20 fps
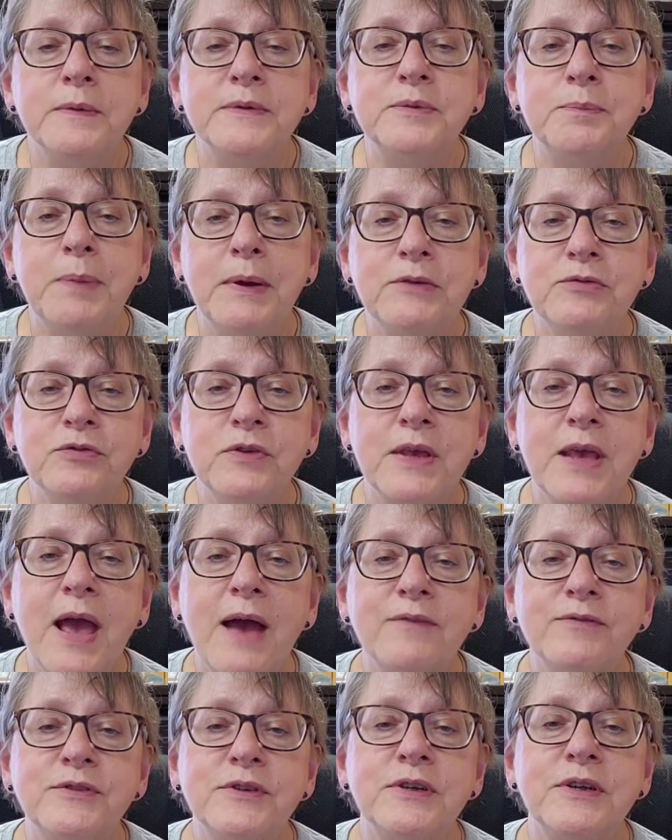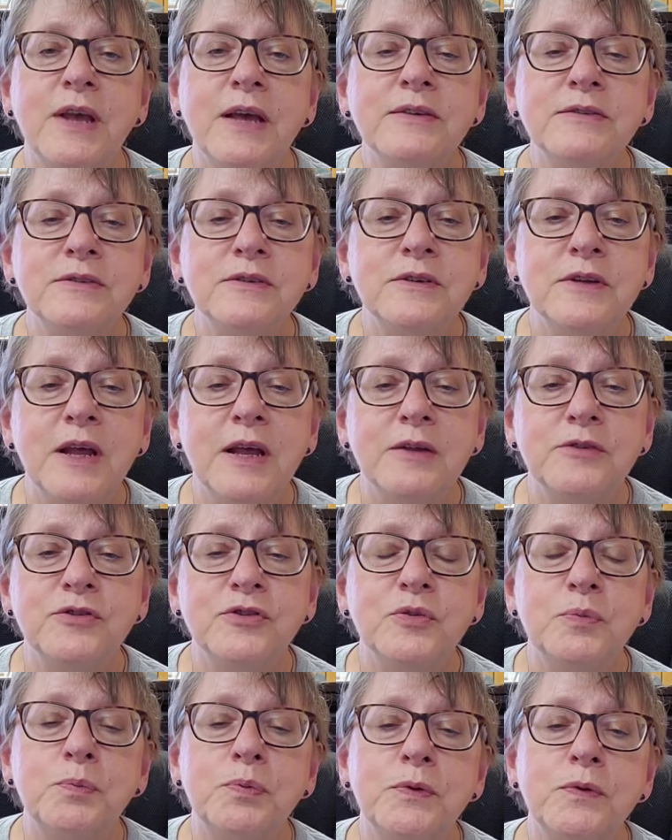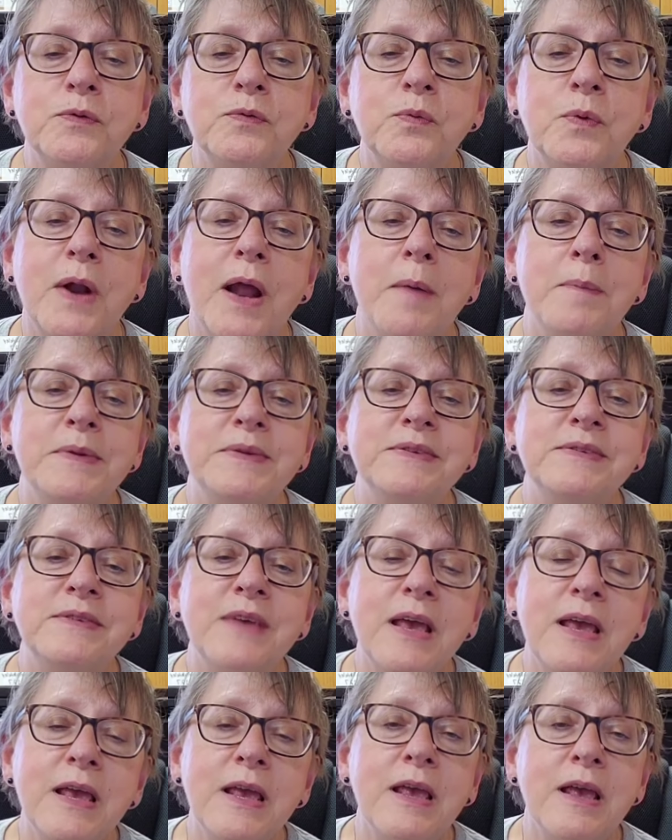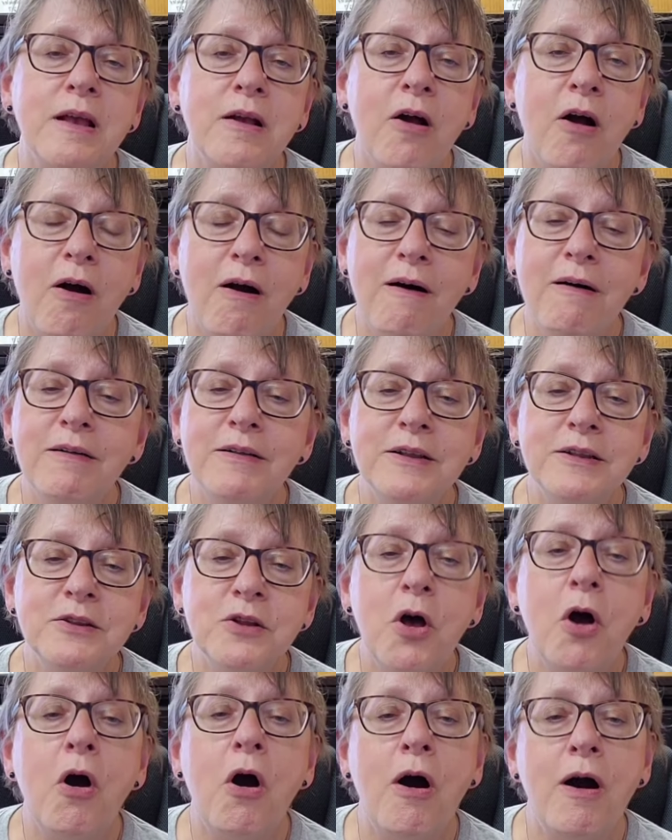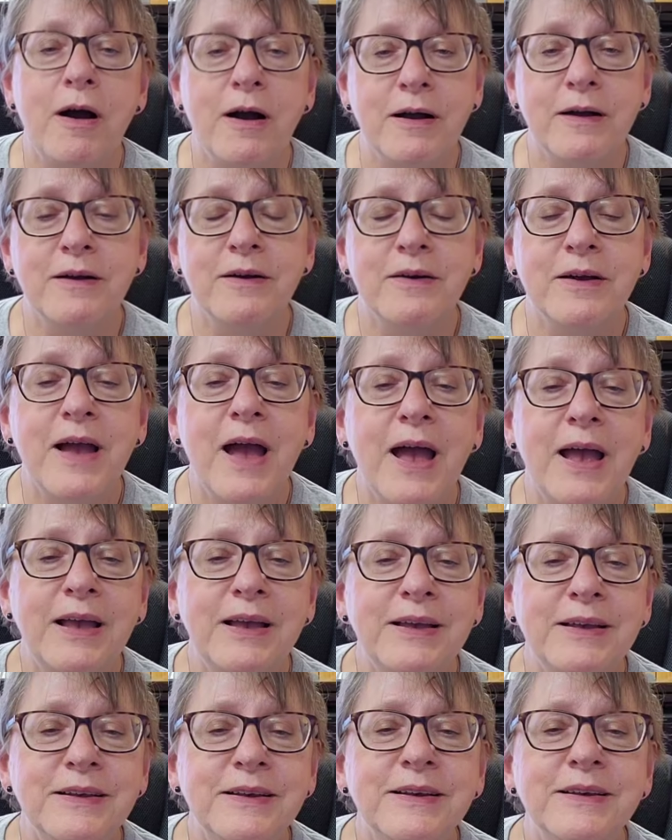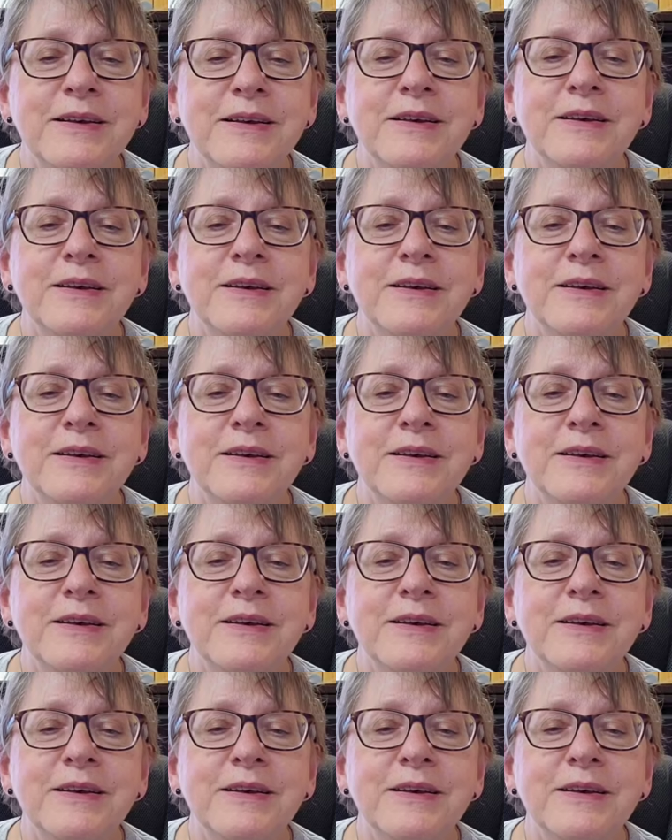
especially after yesterday just proved what I've been saying all along, okay?